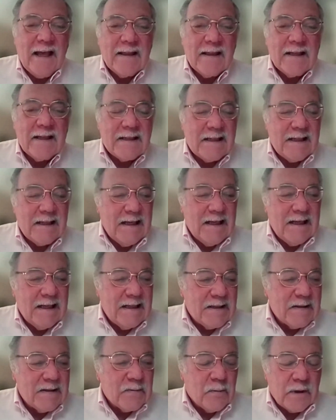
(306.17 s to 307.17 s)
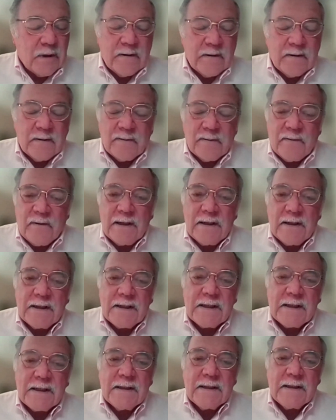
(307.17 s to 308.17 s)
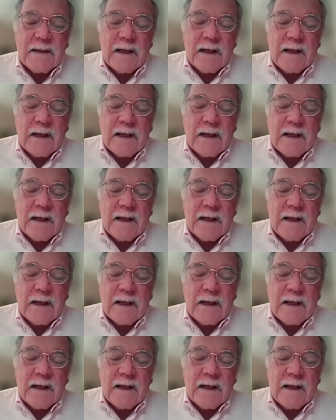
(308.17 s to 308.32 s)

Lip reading: This is one of the finest